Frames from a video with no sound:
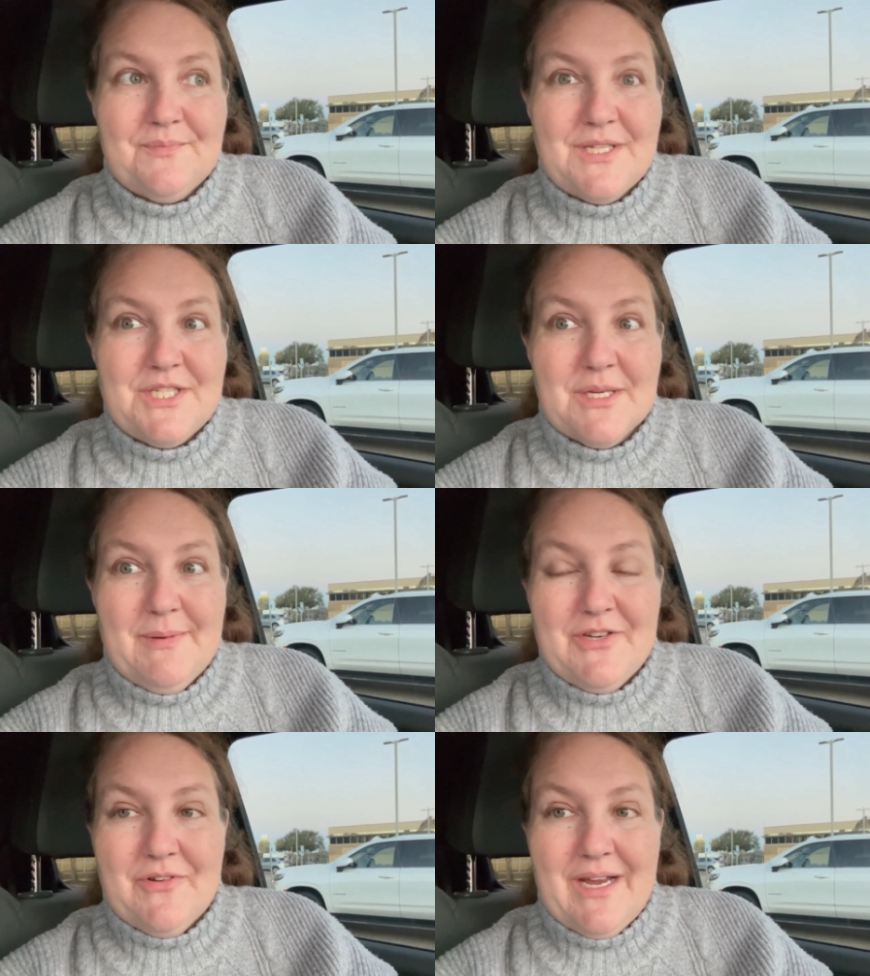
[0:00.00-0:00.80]
They took
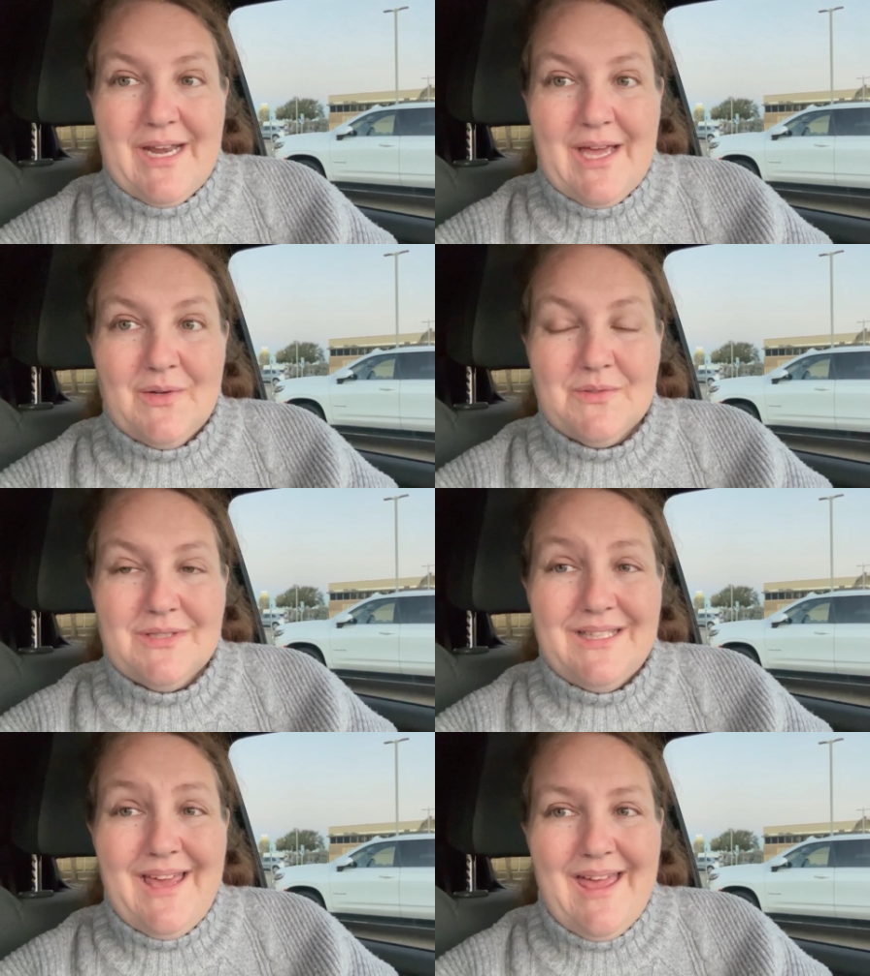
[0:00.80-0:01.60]
my drain out.
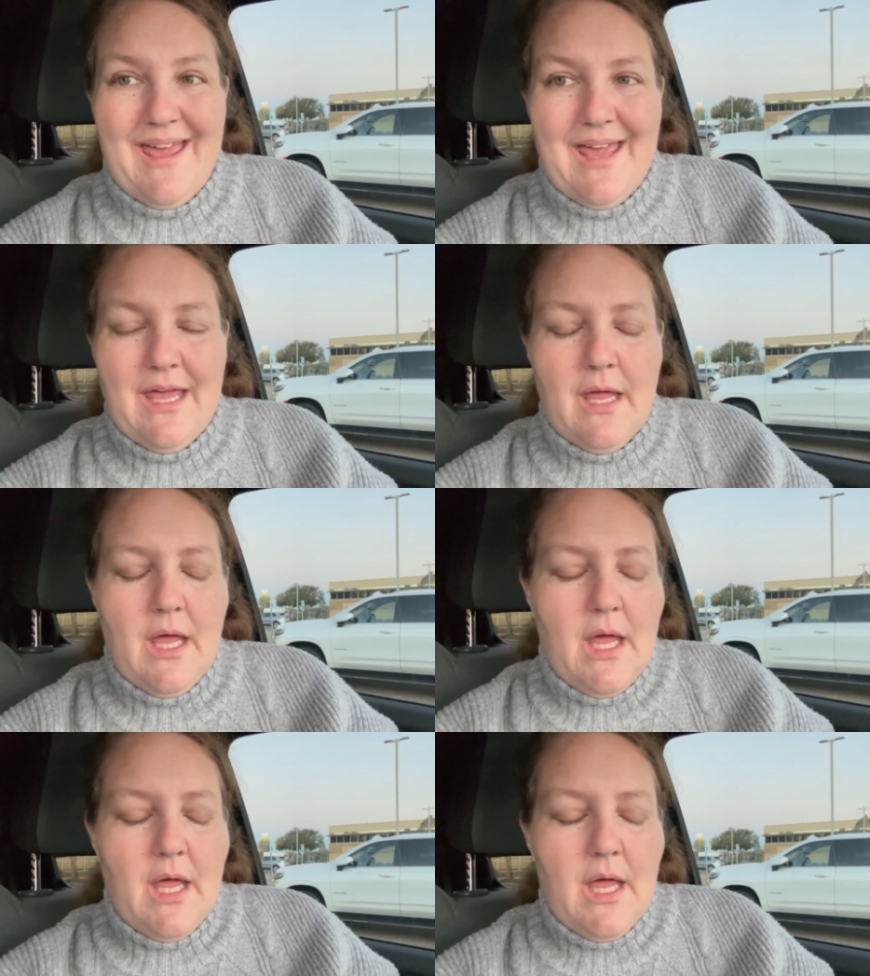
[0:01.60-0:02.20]
Yay!